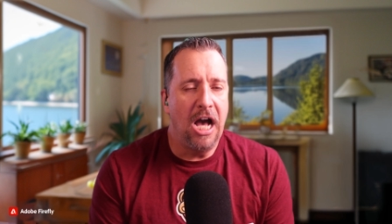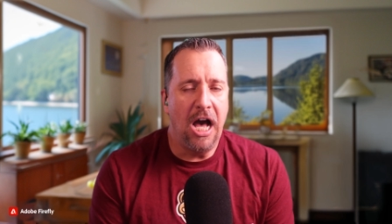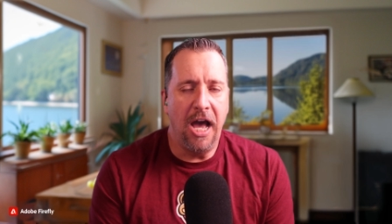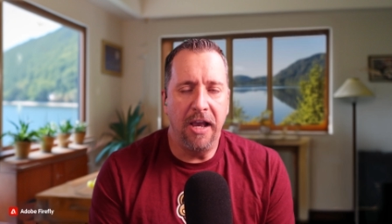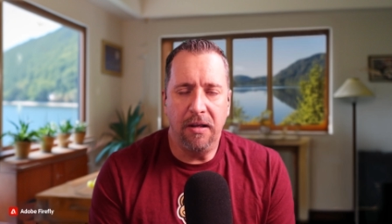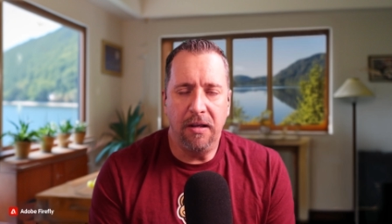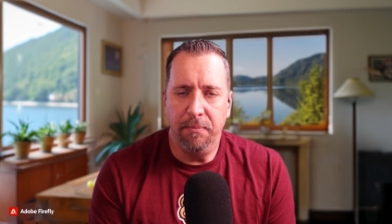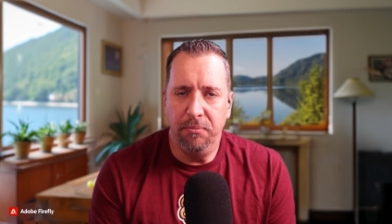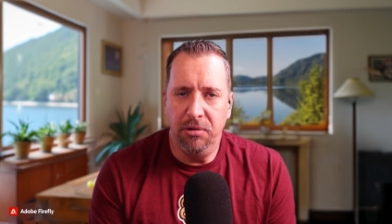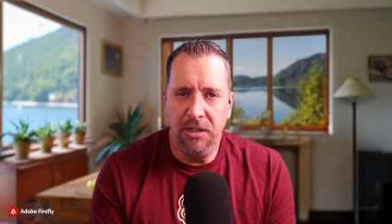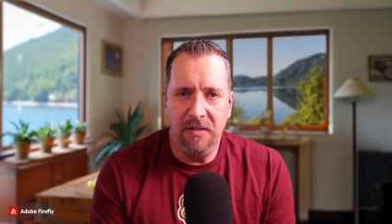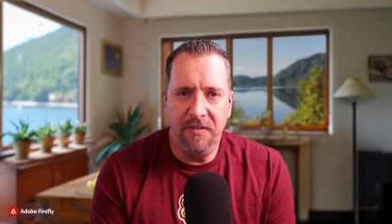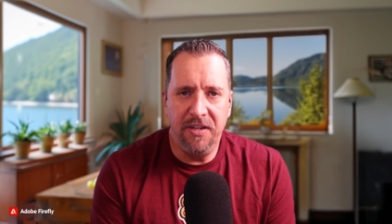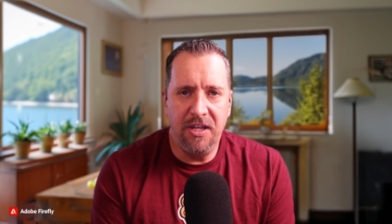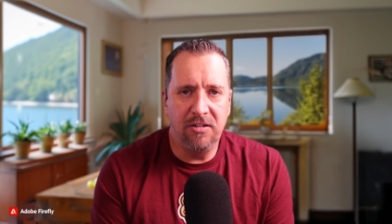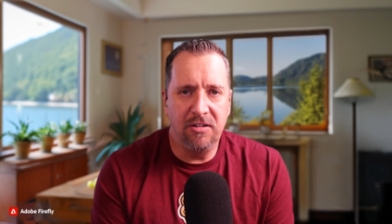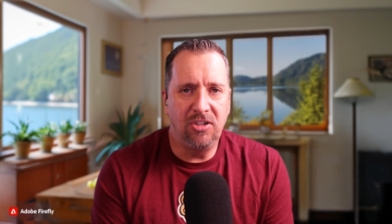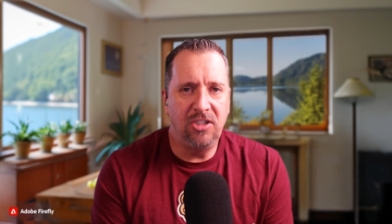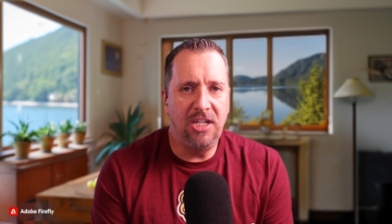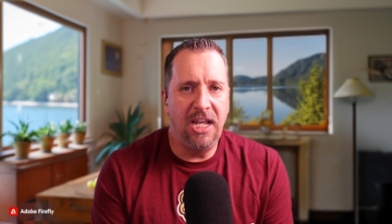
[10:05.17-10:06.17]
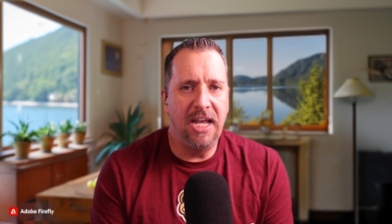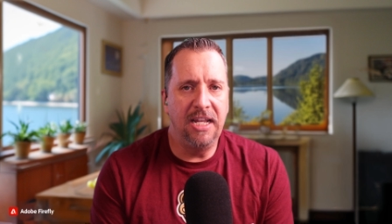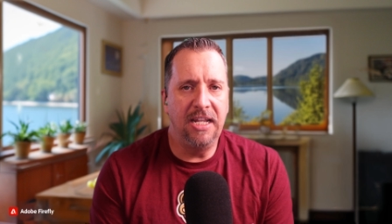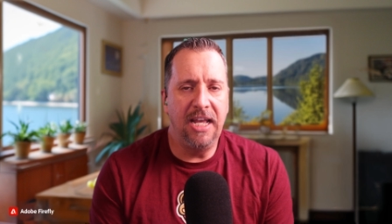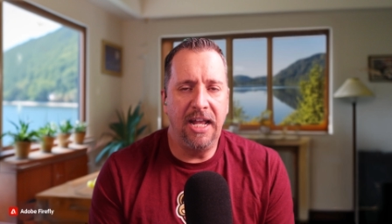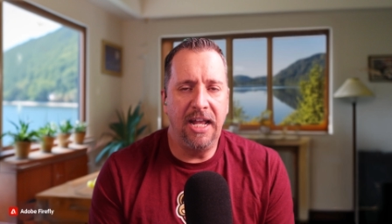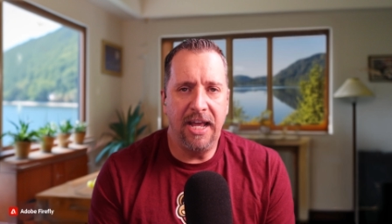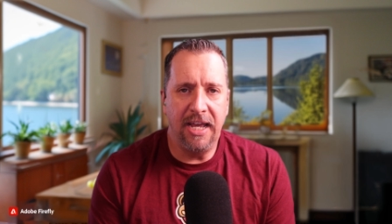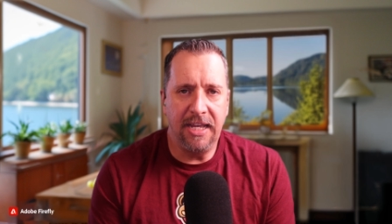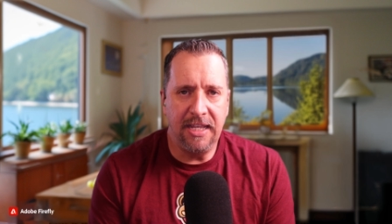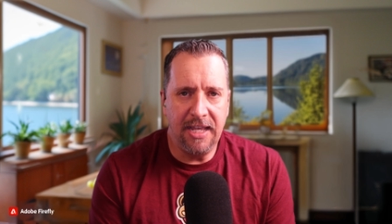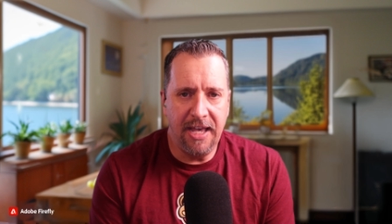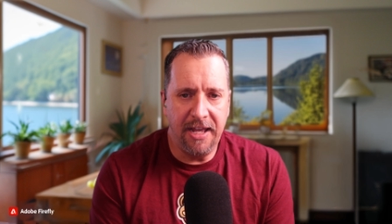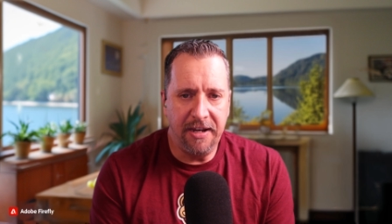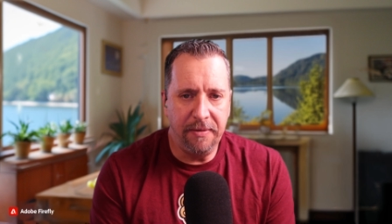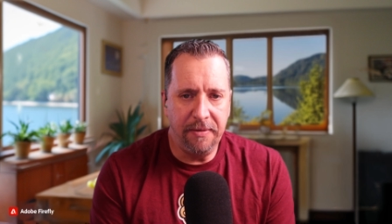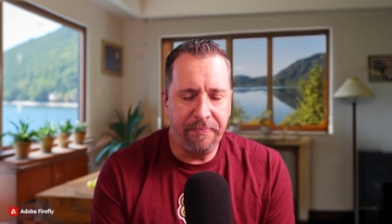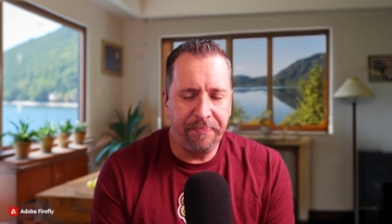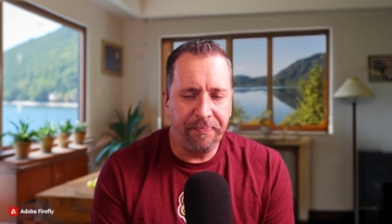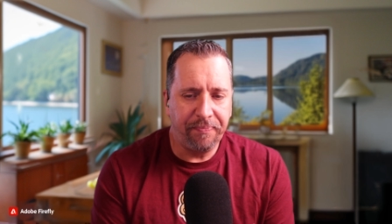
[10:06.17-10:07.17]
I completely understand and I
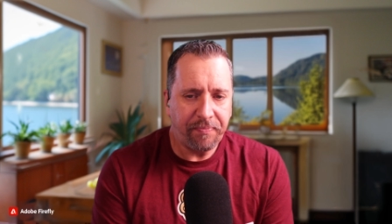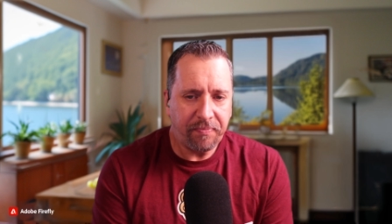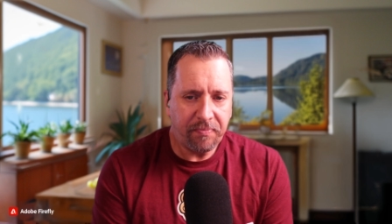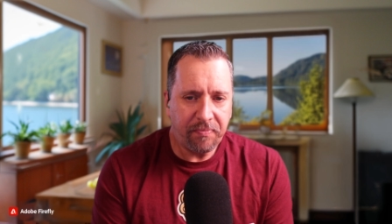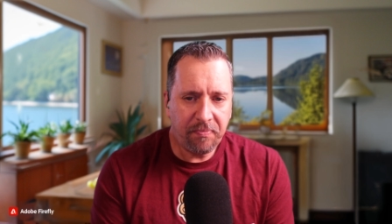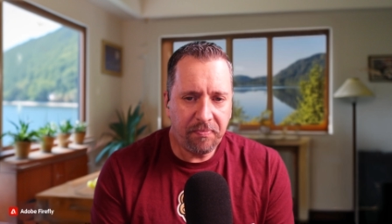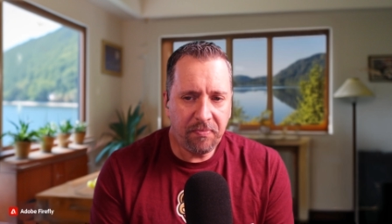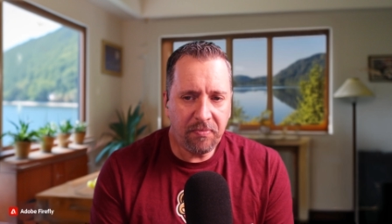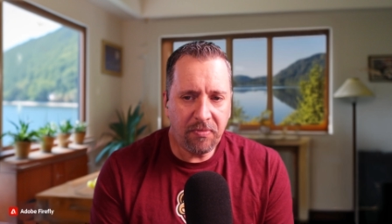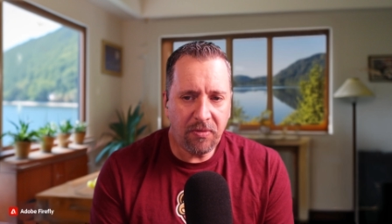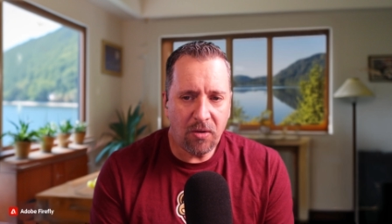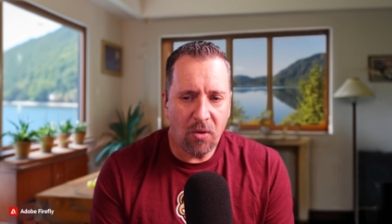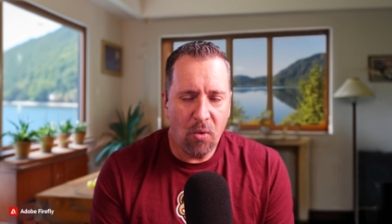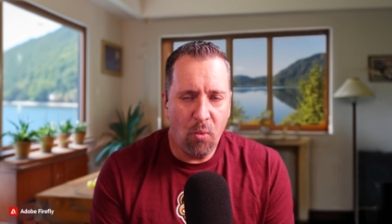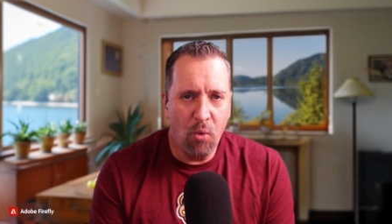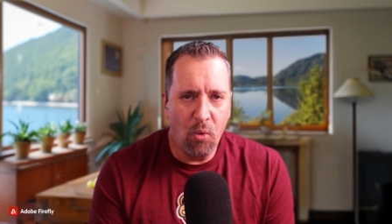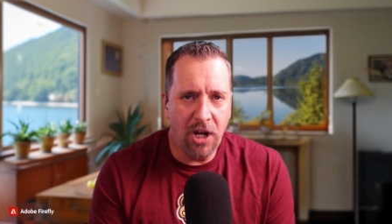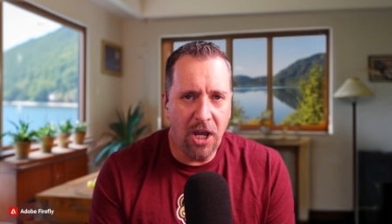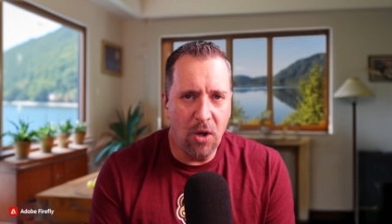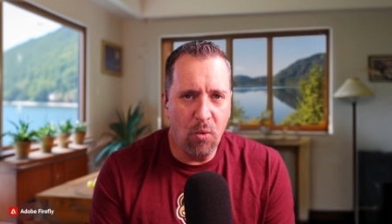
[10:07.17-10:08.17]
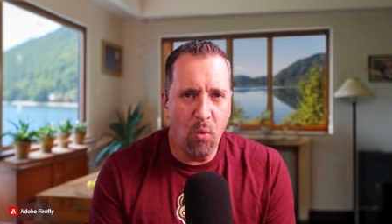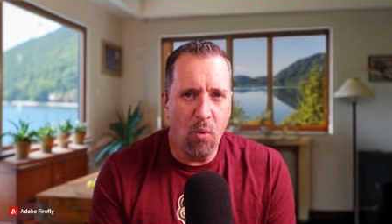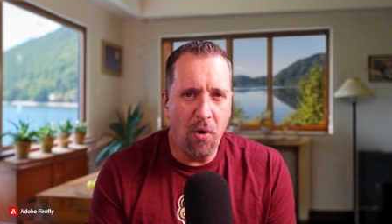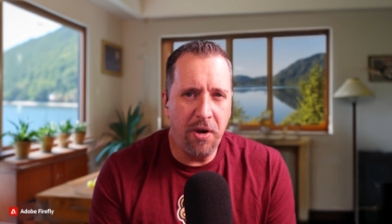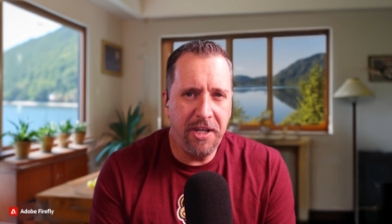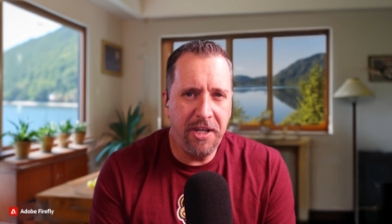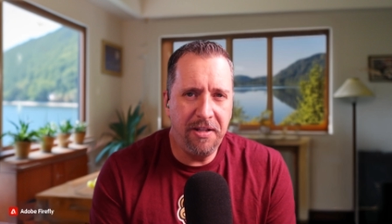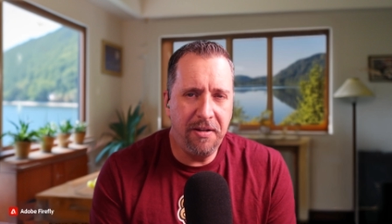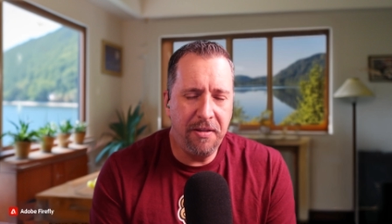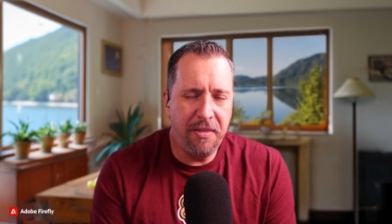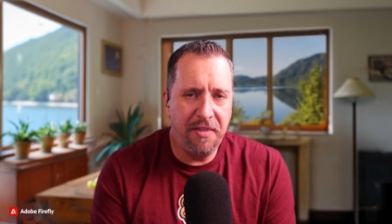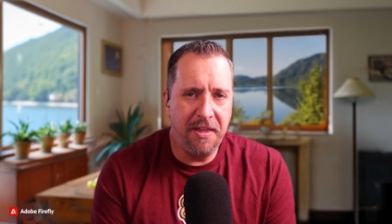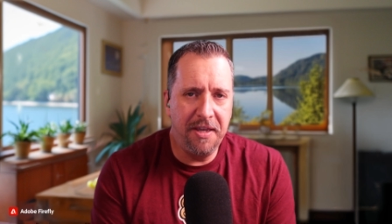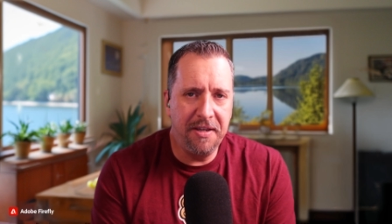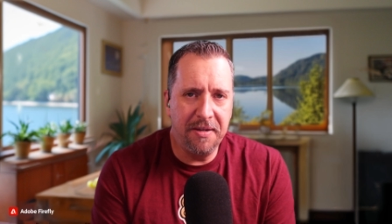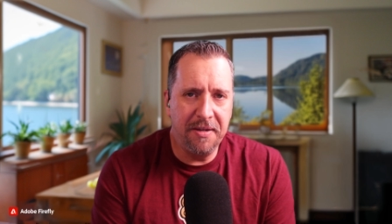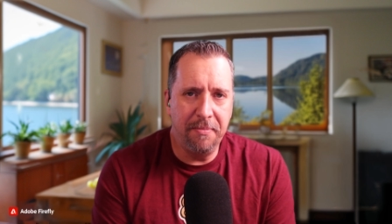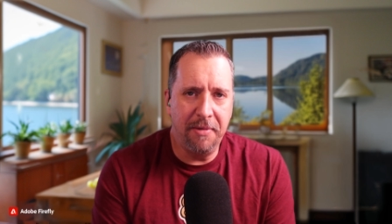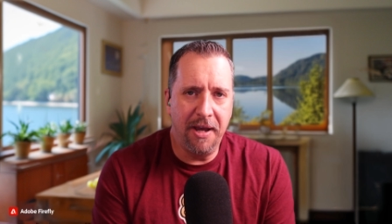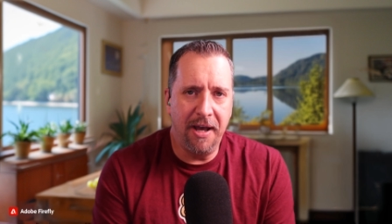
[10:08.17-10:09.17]
get it. What I want you to
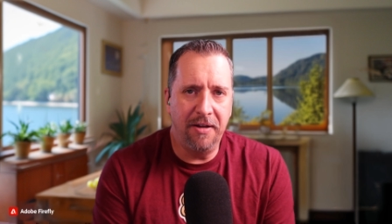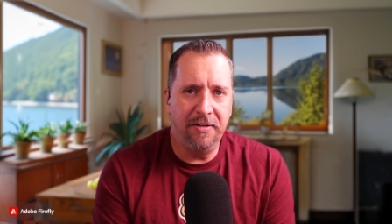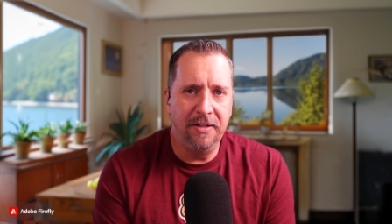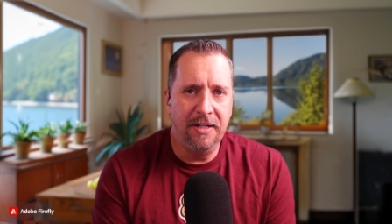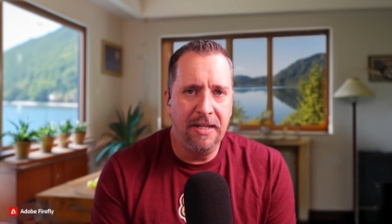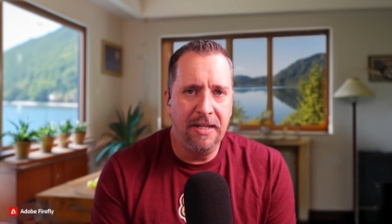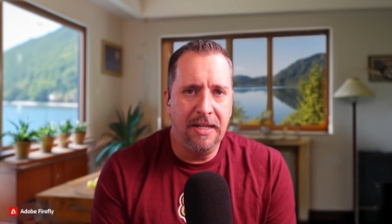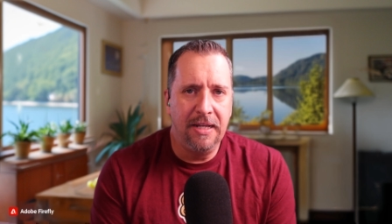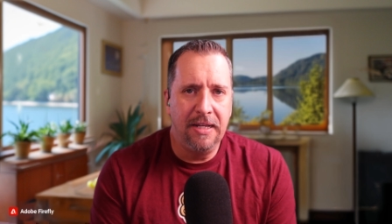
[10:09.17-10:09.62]
think about